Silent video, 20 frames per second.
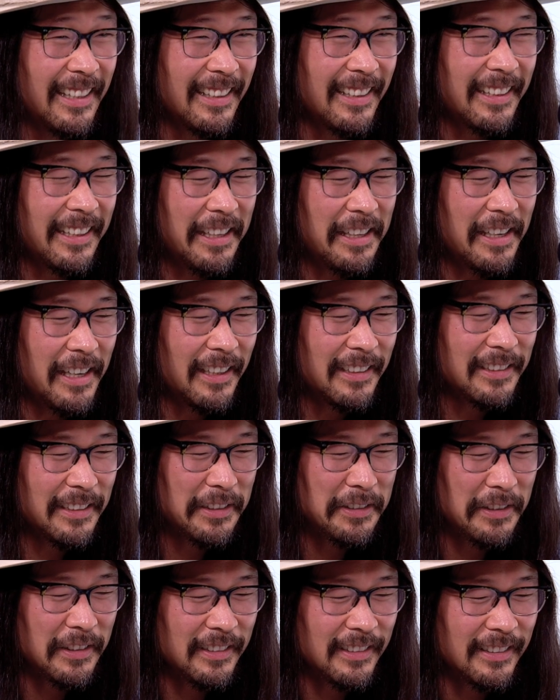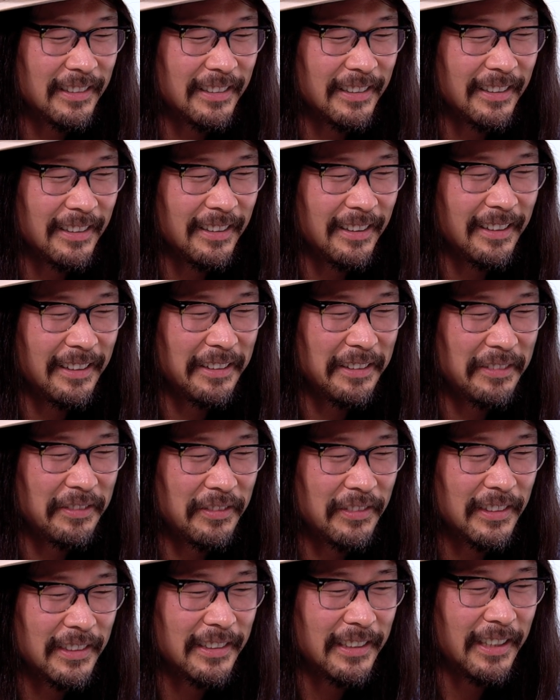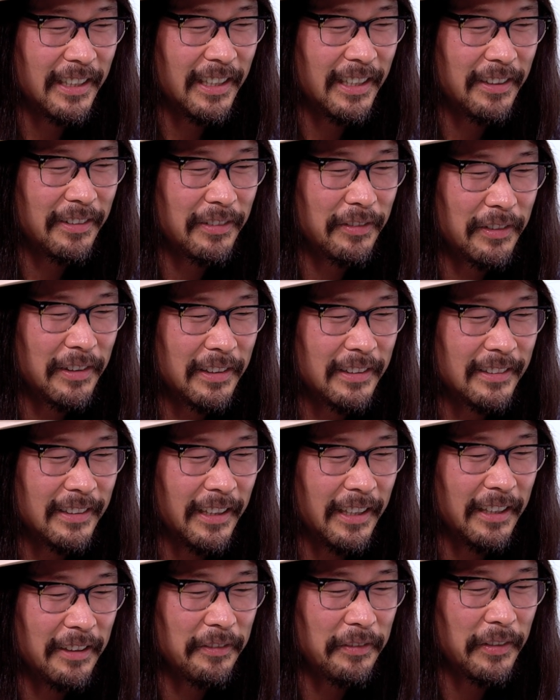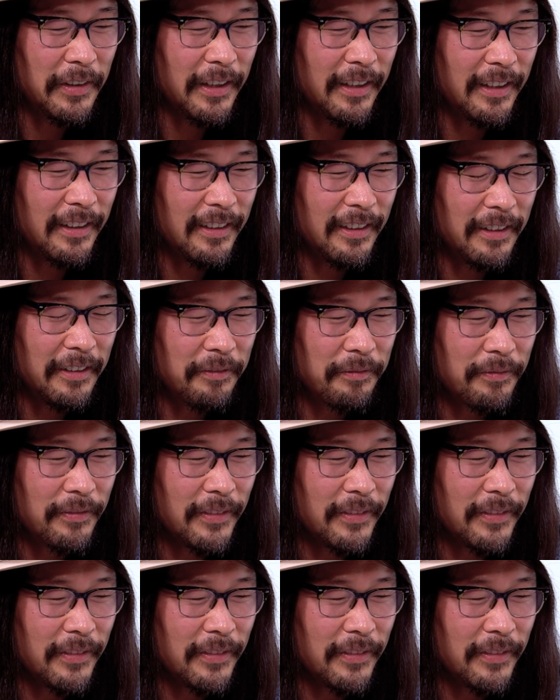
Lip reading: Ashley Christensen was there with Sam, and